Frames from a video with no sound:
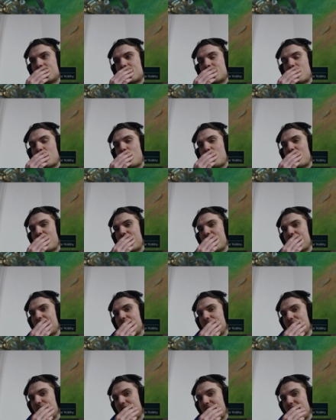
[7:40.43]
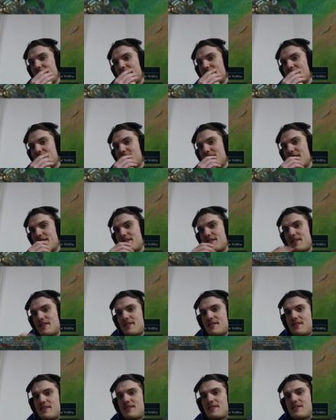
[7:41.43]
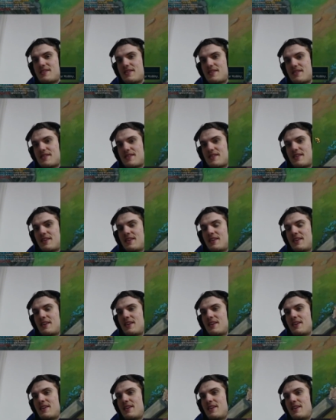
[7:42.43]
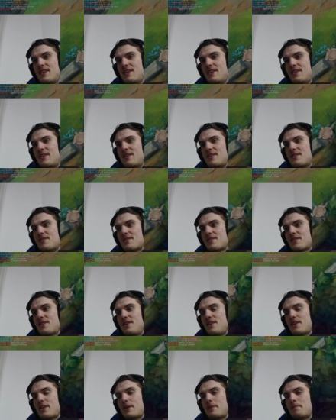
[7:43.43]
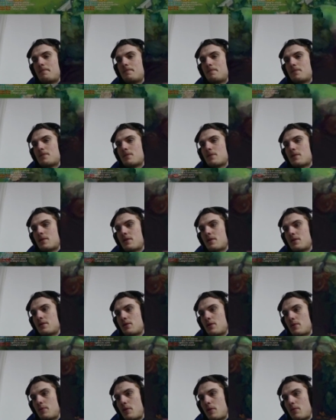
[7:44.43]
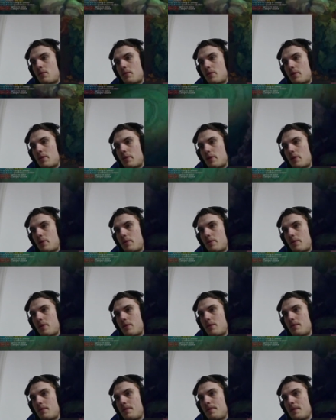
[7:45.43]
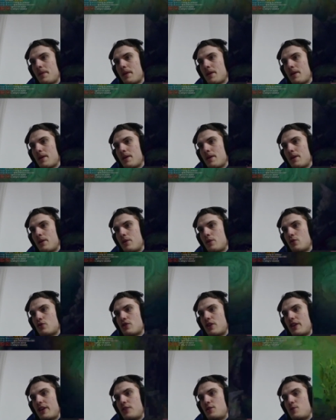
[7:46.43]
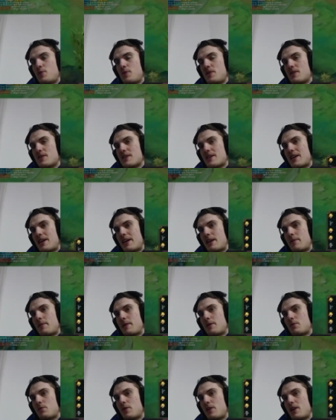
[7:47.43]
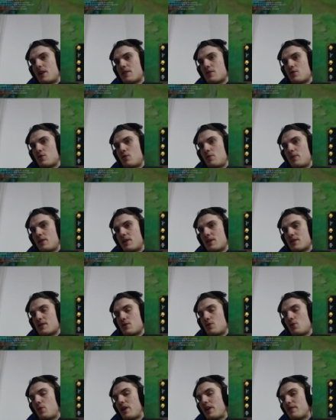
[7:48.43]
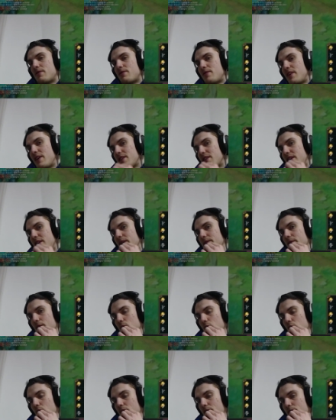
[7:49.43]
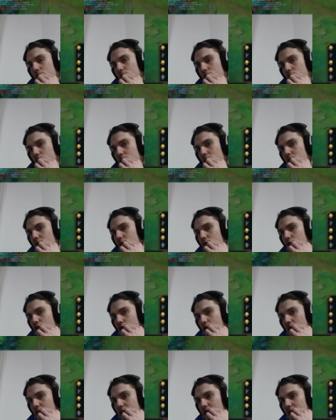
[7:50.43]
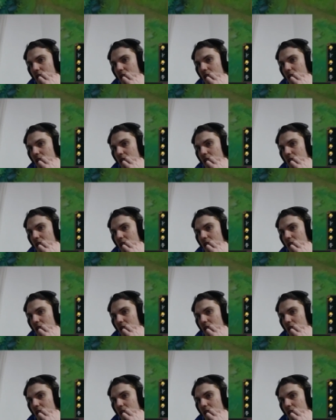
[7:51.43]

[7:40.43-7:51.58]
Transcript: Okay, okay, I see, I see, I see, I see. Okay, no problem, no problem, no problem. Usually HP is kind of bad for Yasuo because you want to fight level 2, level 3 usually.